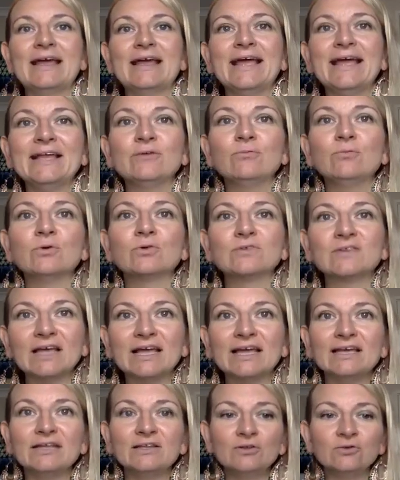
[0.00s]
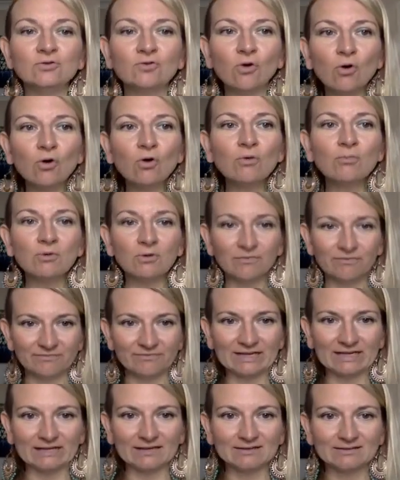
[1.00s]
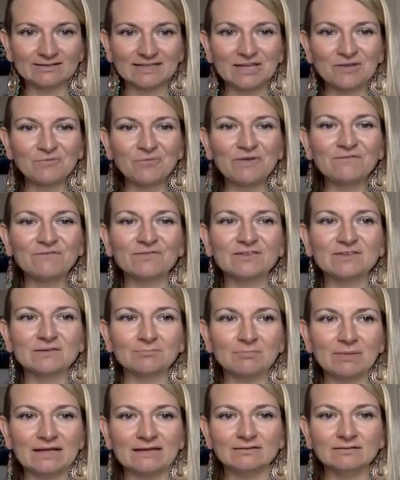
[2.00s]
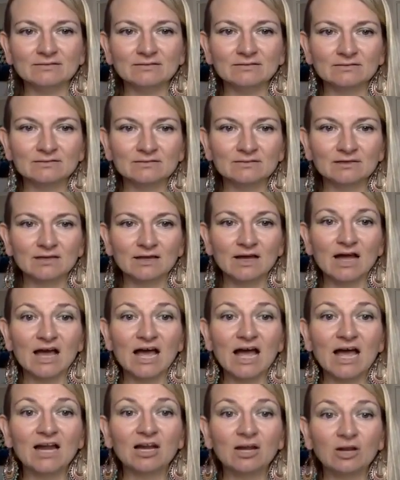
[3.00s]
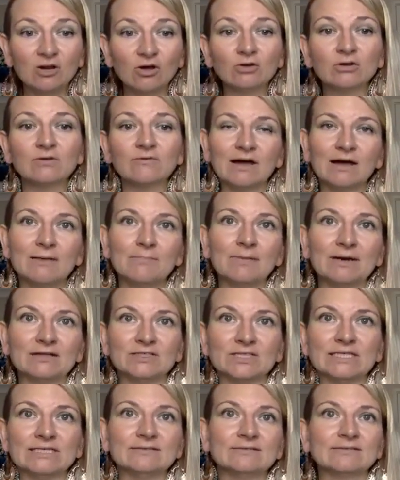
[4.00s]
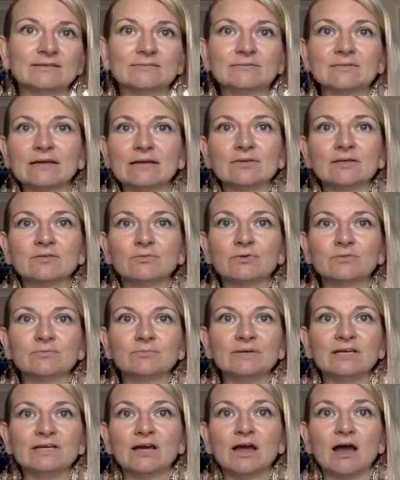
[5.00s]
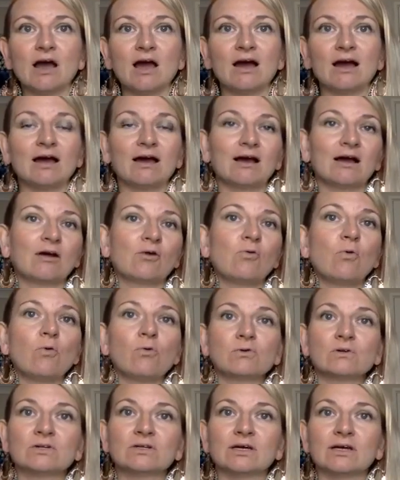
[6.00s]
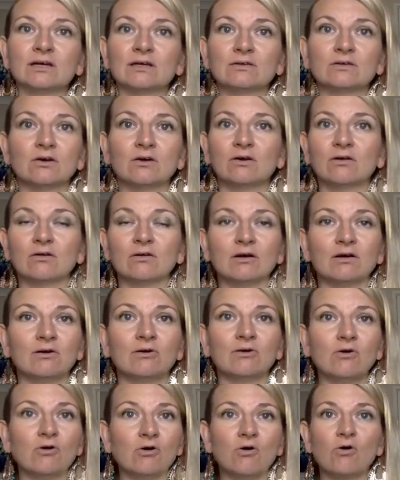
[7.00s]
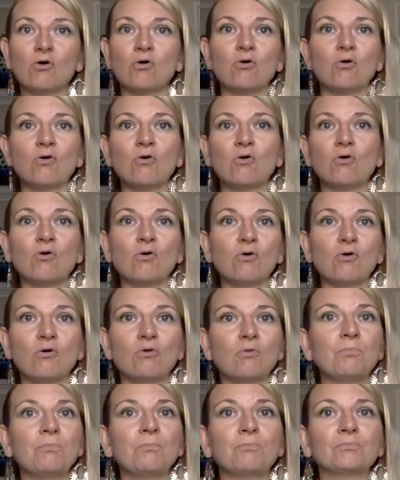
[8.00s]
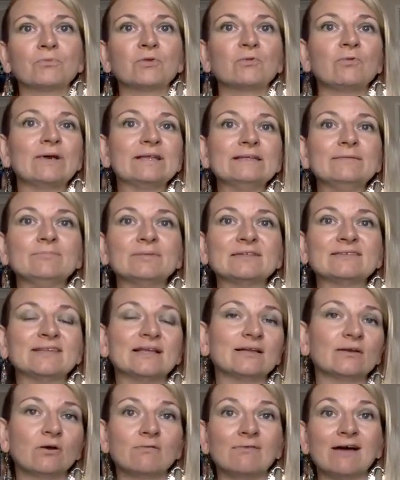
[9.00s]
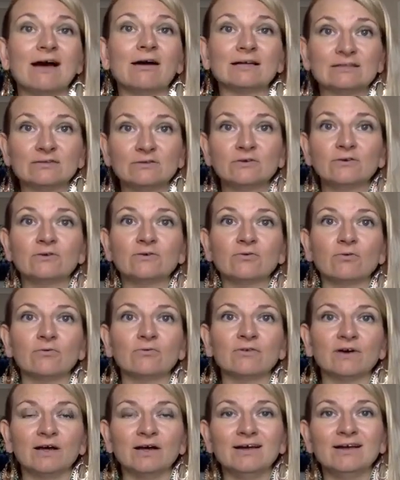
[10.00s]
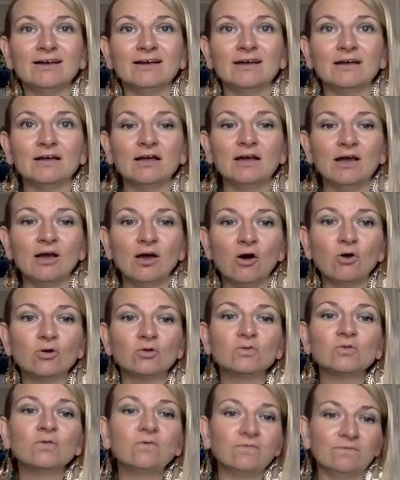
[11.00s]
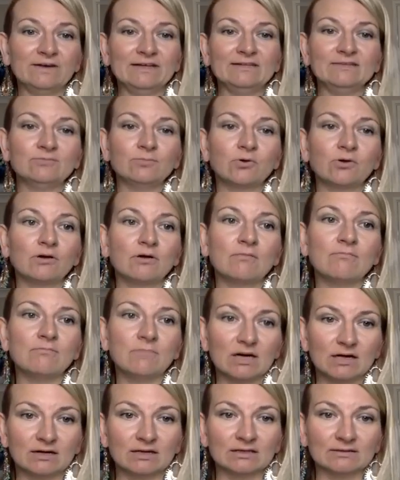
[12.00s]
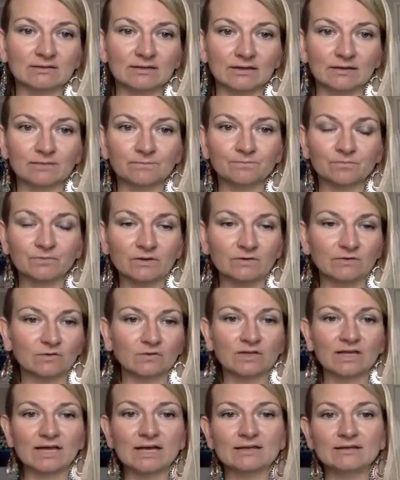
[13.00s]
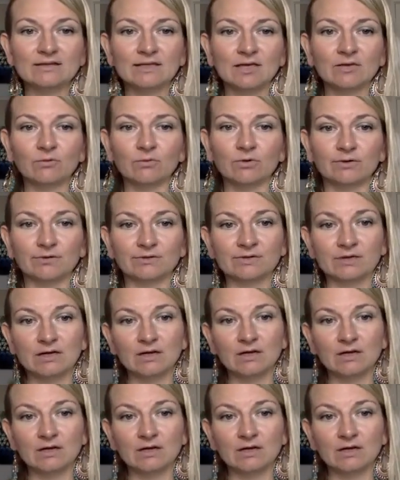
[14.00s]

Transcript: it was a normal thing that we spent a lot of our budget. Sometimes it would be a quarter or 20% of our turnover onto Facebook marketing. So the idea was